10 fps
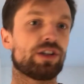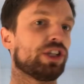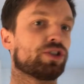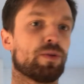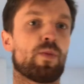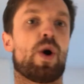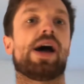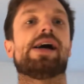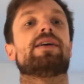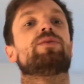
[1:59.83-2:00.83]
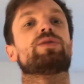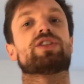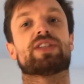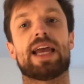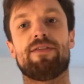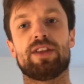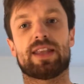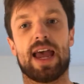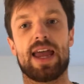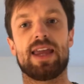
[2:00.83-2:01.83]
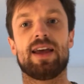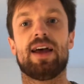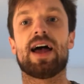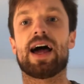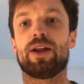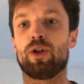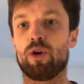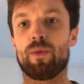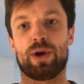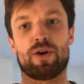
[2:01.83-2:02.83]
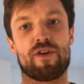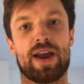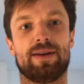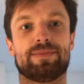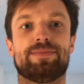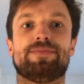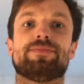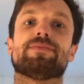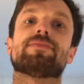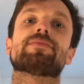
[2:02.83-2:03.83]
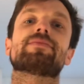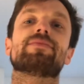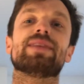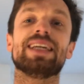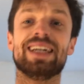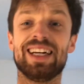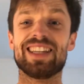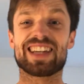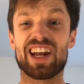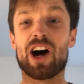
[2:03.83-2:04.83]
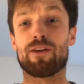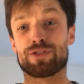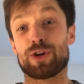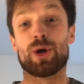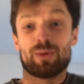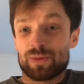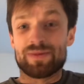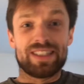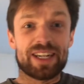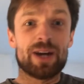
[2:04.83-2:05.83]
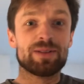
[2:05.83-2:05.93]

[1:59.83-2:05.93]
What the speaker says: somewhere will save the day and it'll all right. It's kind of half true. You know,